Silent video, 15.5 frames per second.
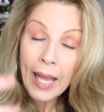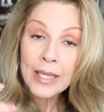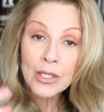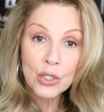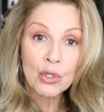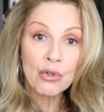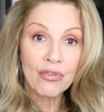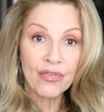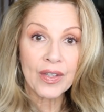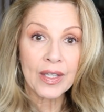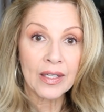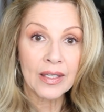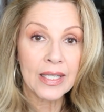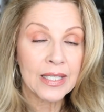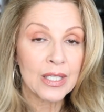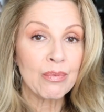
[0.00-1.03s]
I do
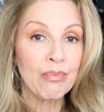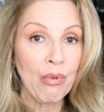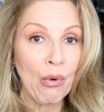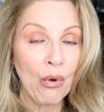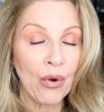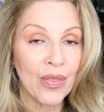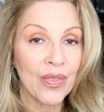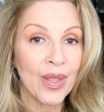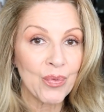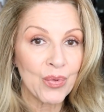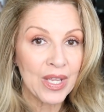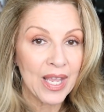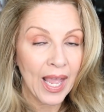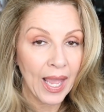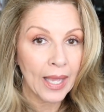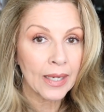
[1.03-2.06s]
feel it's important that
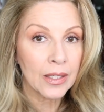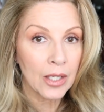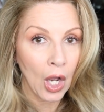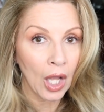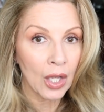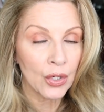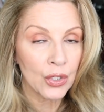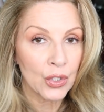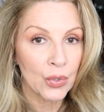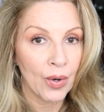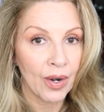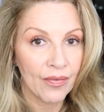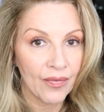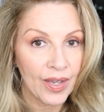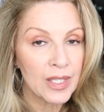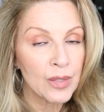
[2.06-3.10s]
we add color to
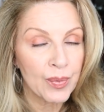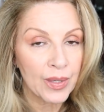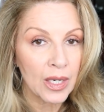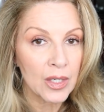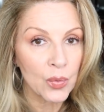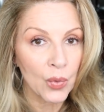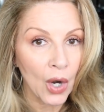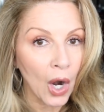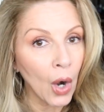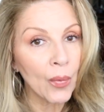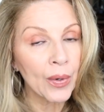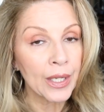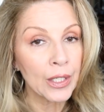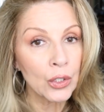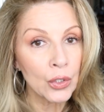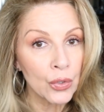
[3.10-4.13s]
our face because we're
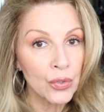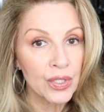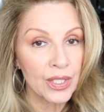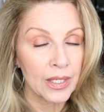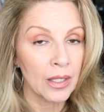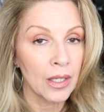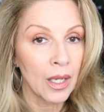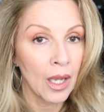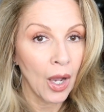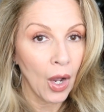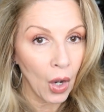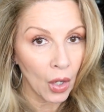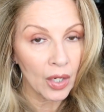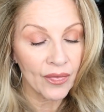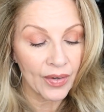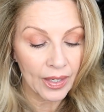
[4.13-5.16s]
already losing
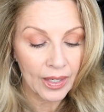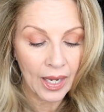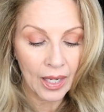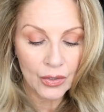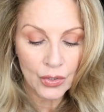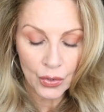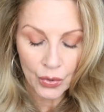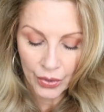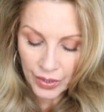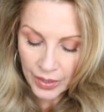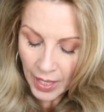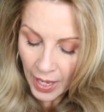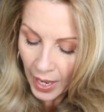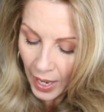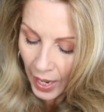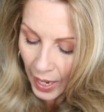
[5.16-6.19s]
all of our contours.
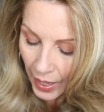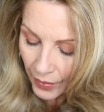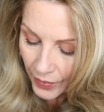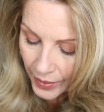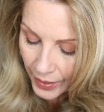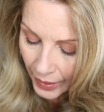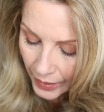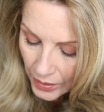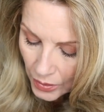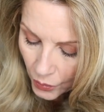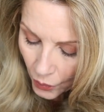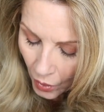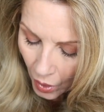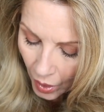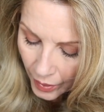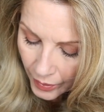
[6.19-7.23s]
And the next
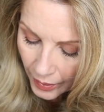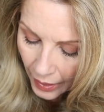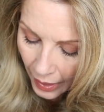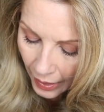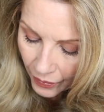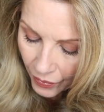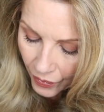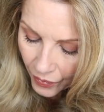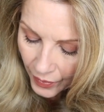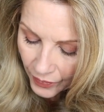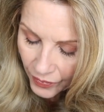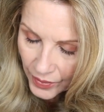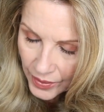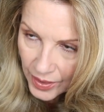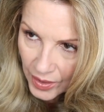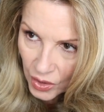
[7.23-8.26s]
one, I
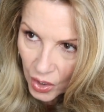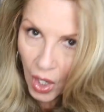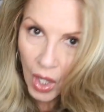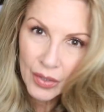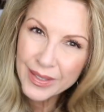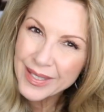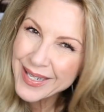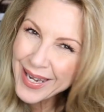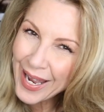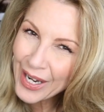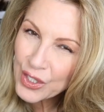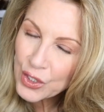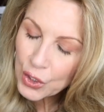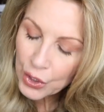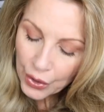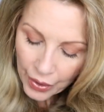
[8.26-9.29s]
think this is called
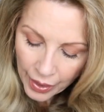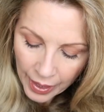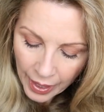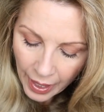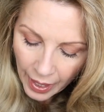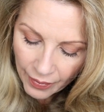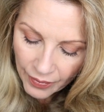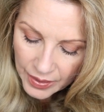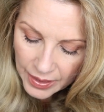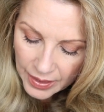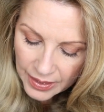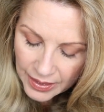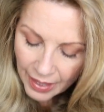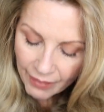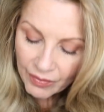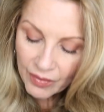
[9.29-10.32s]
Nectar, and this is
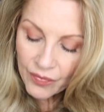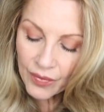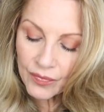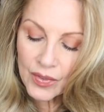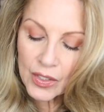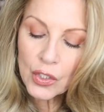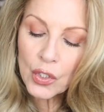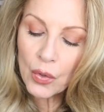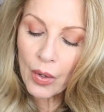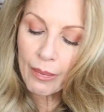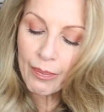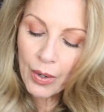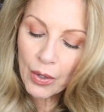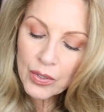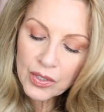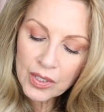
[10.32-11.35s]
seven fifty-two. I
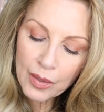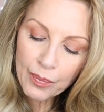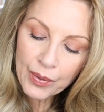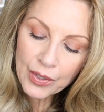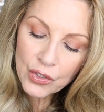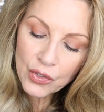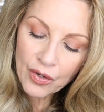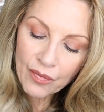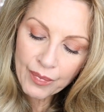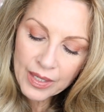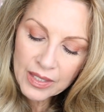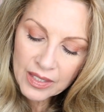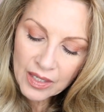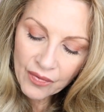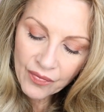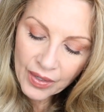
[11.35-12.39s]
posted a picture of
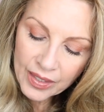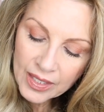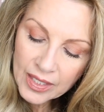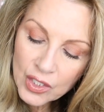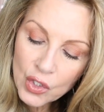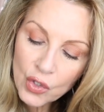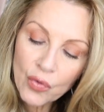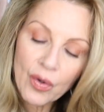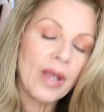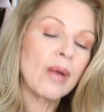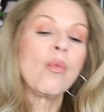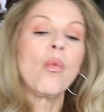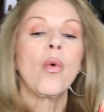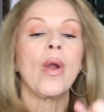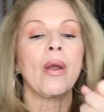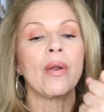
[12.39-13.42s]
myself on
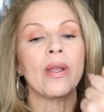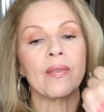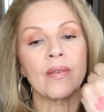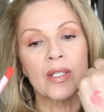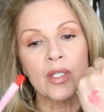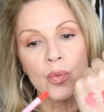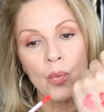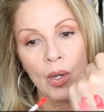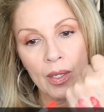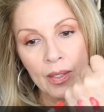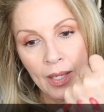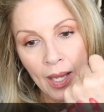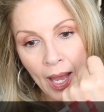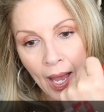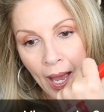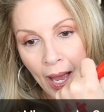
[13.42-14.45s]
Instagram wearing this
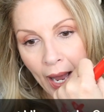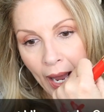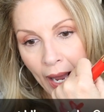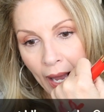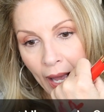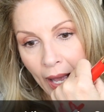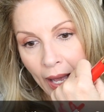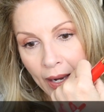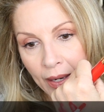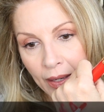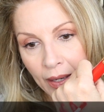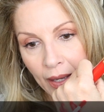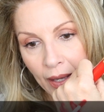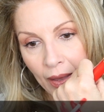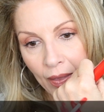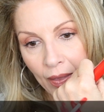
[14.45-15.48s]
one, and